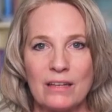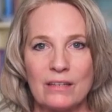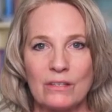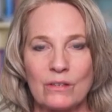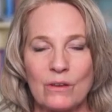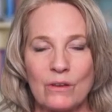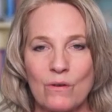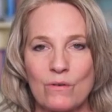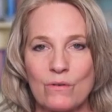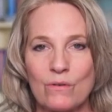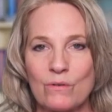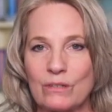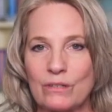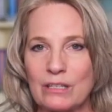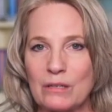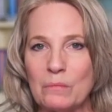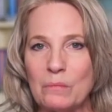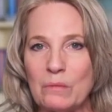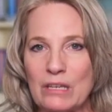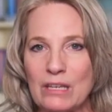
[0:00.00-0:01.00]
So
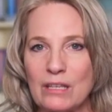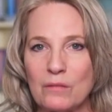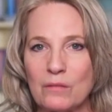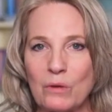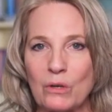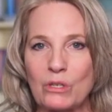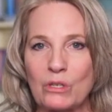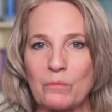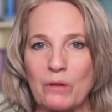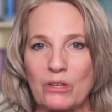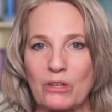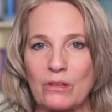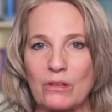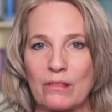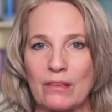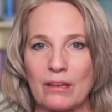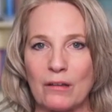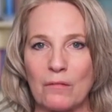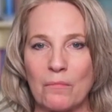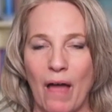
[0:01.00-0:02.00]
to me, the most special
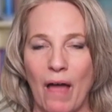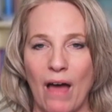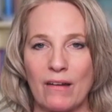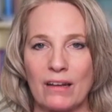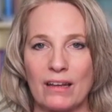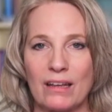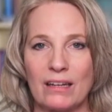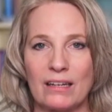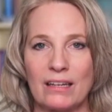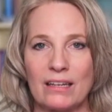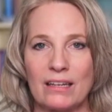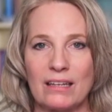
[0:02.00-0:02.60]
thing about it